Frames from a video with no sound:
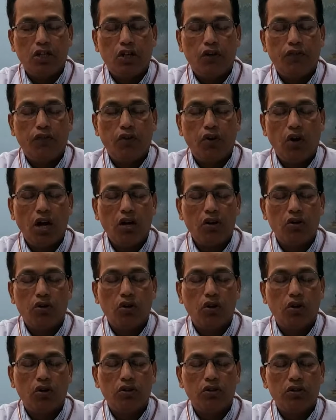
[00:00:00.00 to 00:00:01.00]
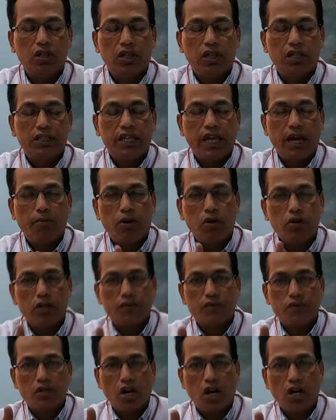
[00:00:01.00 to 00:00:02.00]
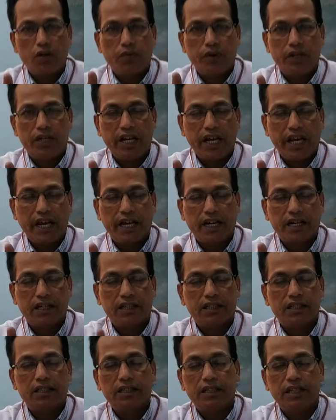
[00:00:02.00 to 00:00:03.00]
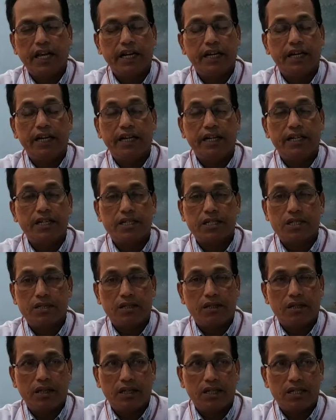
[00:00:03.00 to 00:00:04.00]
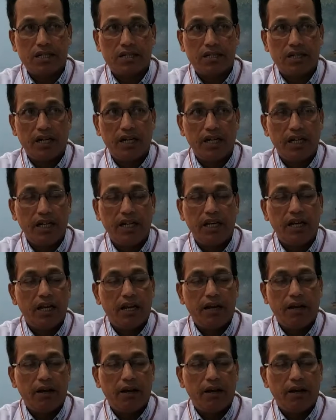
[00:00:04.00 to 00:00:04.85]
If you all know the amount of salt we take, then it is really